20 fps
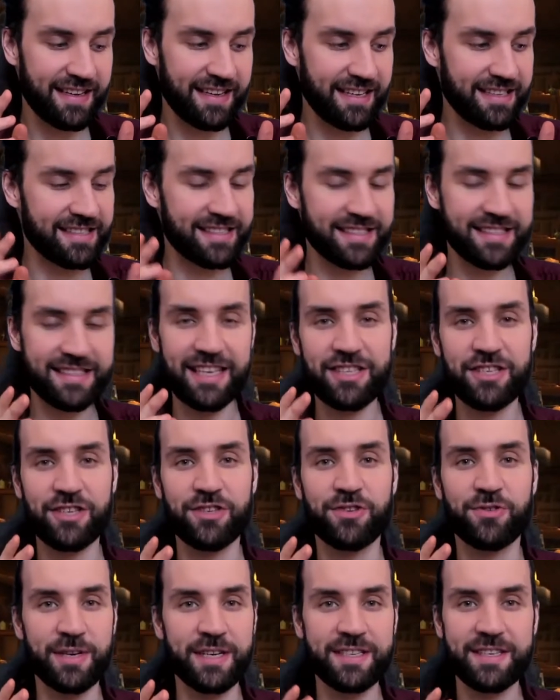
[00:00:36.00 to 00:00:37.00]
It's such a
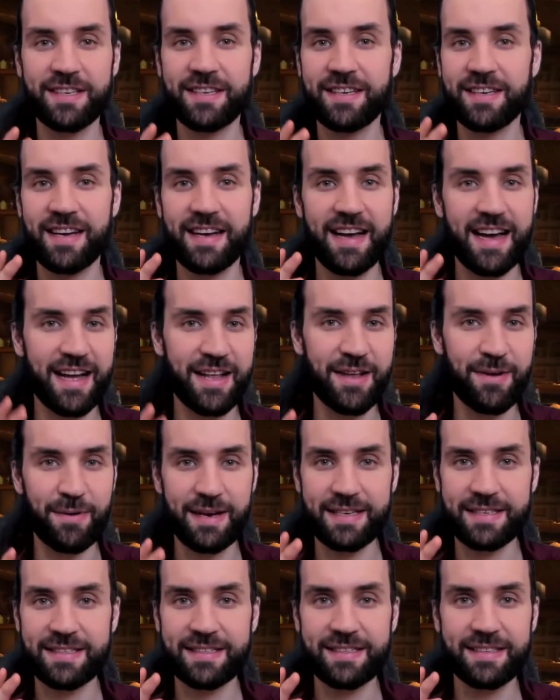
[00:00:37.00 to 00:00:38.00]
treat.
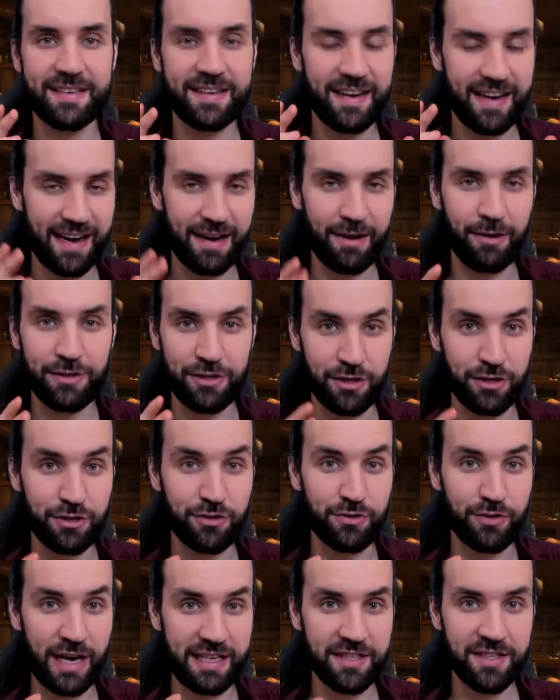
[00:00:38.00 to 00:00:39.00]
Anyways, I already
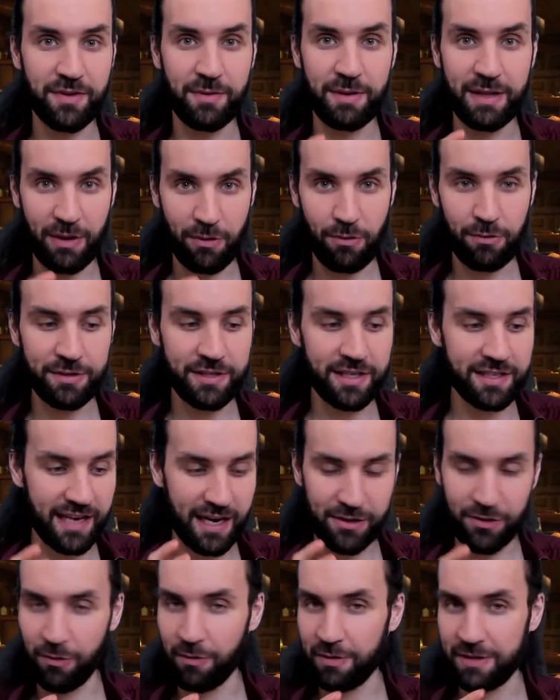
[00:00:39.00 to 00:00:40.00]
tried it when I cooked it. I
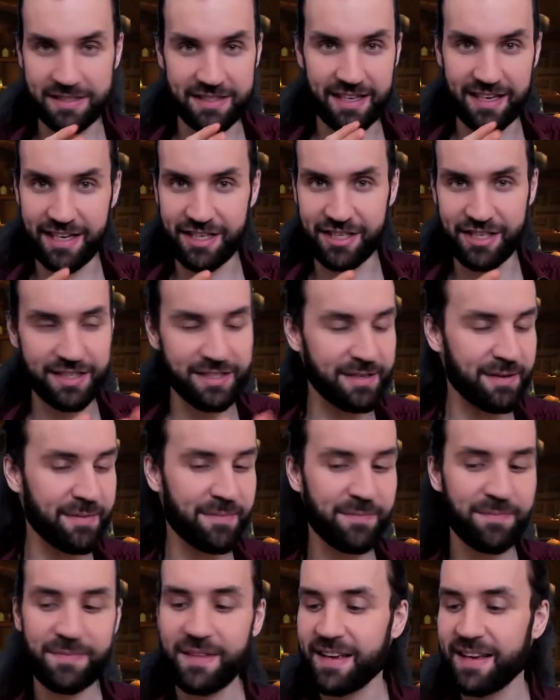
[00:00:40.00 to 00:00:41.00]
know it's delicious.
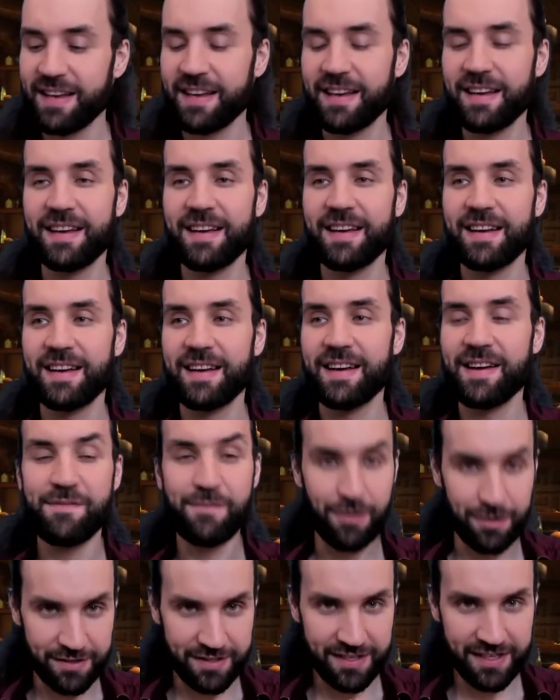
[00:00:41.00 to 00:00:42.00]

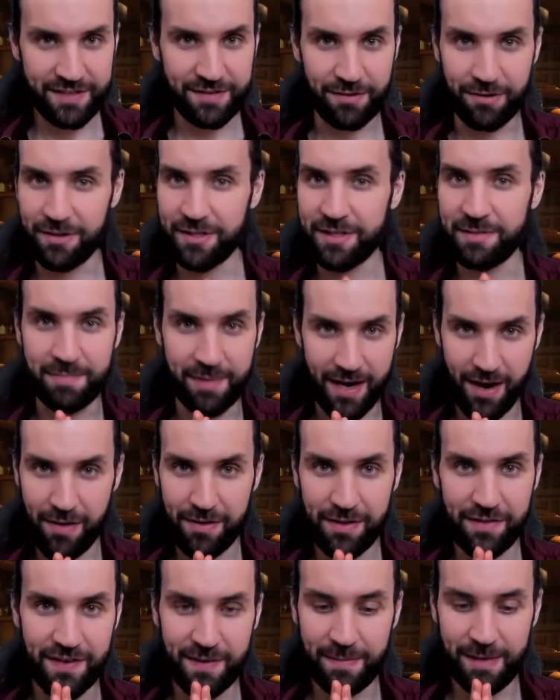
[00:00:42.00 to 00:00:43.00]
First things first, prior
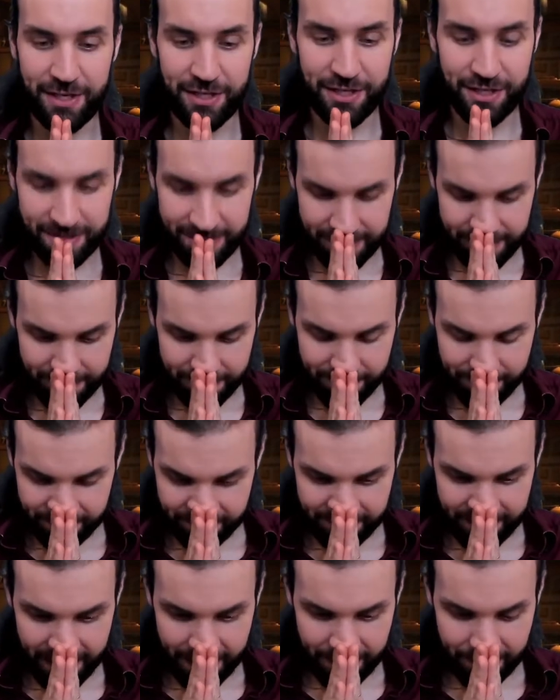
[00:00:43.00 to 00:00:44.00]
informations.
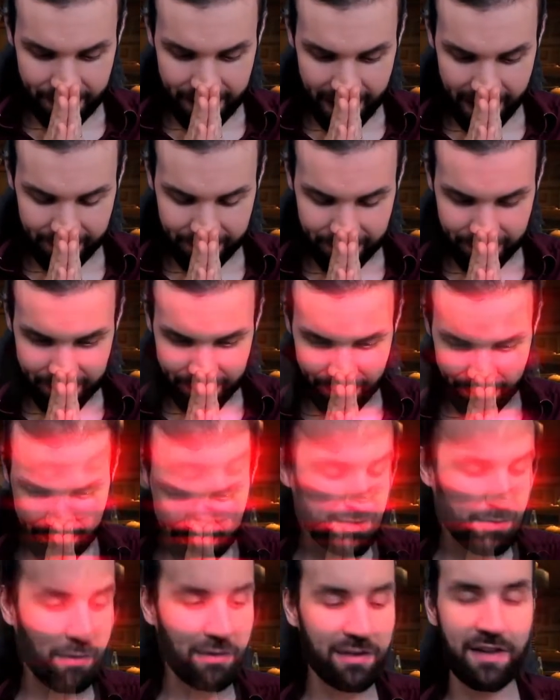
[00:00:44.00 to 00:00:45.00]

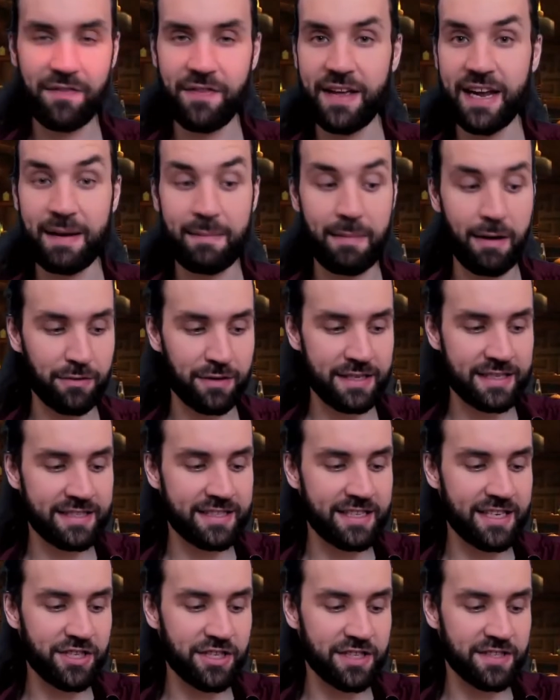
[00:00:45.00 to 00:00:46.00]
The only thing about this
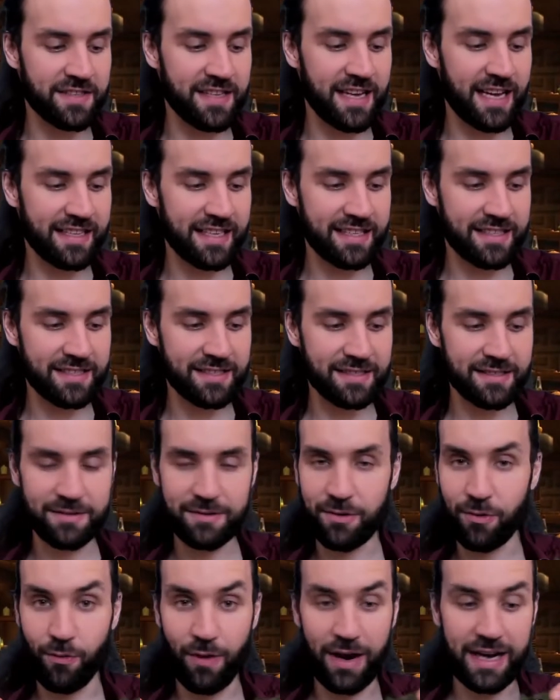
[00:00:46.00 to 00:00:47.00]
dish is that it's
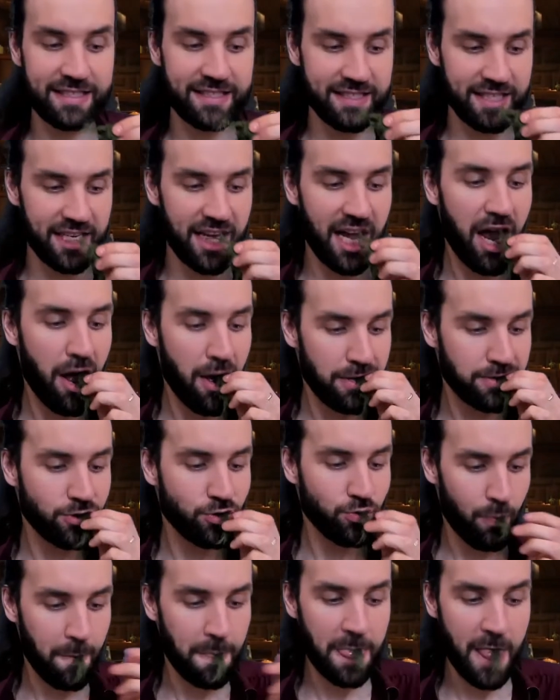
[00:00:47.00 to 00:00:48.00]
quite sticky,
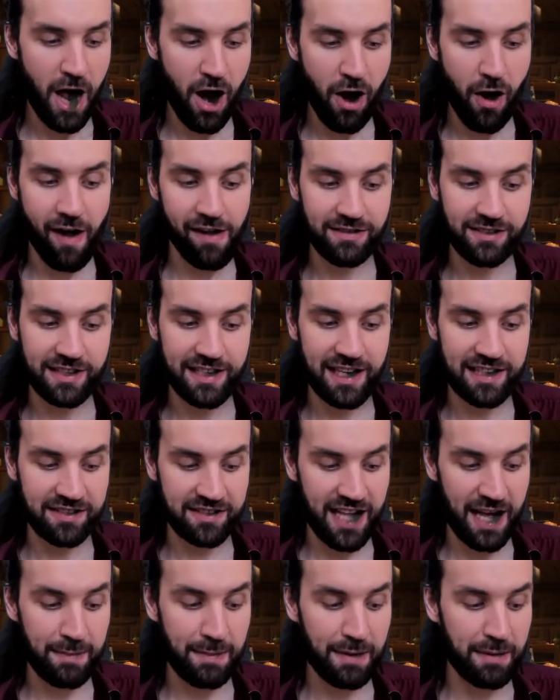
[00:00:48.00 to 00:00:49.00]
as
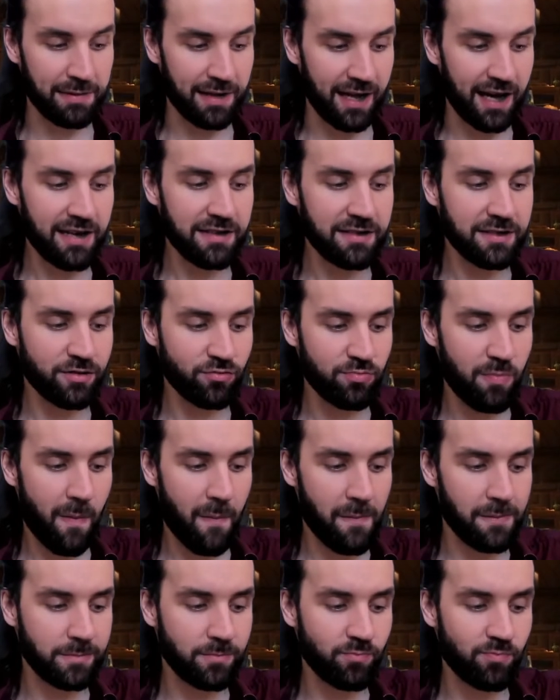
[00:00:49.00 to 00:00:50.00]
the name implies.
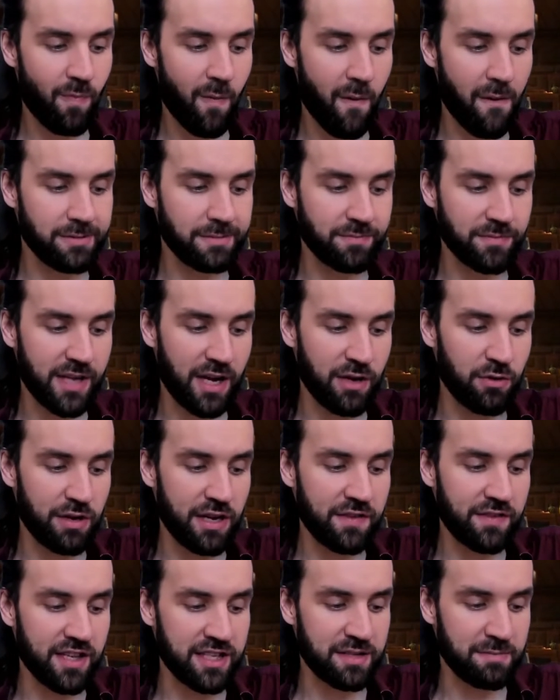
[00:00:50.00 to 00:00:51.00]
And you
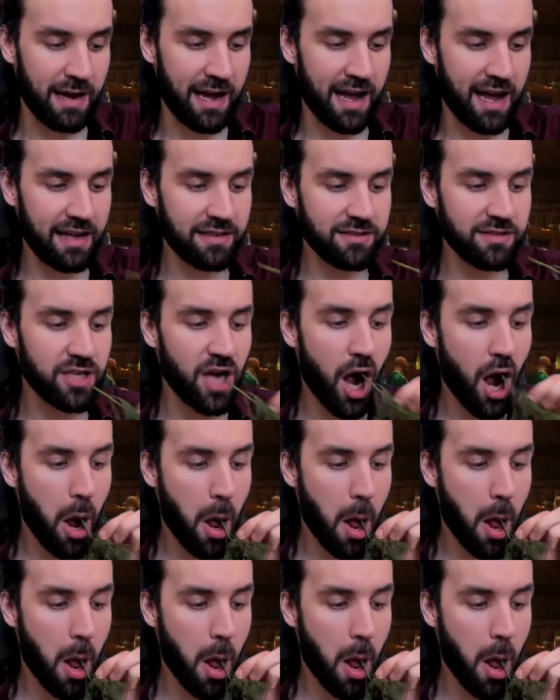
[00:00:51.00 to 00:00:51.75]
eat this by hands.